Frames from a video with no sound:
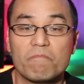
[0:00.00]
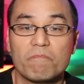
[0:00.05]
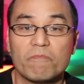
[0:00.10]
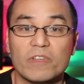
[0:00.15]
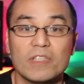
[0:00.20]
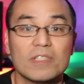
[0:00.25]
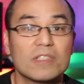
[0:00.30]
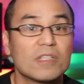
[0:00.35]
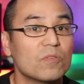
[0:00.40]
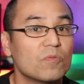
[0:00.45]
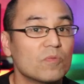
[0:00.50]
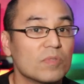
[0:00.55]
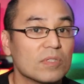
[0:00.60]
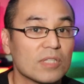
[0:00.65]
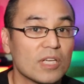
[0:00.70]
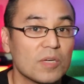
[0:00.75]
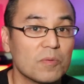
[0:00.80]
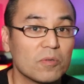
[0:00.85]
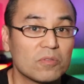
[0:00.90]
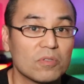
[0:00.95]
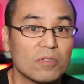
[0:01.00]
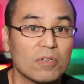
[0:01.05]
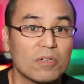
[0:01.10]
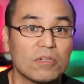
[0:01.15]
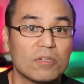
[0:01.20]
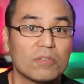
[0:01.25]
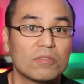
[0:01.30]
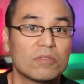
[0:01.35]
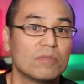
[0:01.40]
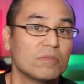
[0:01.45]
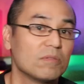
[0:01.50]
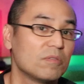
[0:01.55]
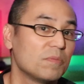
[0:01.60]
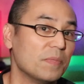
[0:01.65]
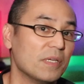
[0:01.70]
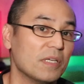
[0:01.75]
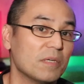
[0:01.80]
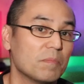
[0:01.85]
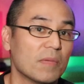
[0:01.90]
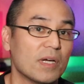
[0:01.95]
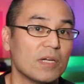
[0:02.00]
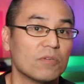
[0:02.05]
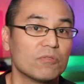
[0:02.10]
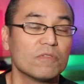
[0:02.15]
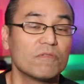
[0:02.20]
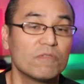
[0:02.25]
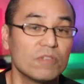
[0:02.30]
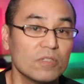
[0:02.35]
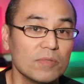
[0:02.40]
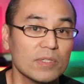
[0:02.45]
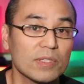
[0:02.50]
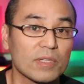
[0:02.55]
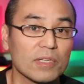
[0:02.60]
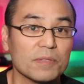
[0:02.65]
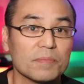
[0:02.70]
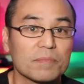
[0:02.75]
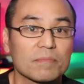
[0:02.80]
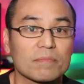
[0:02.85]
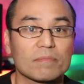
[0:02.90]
Vincent was able to learn to speak Mandarin fluently.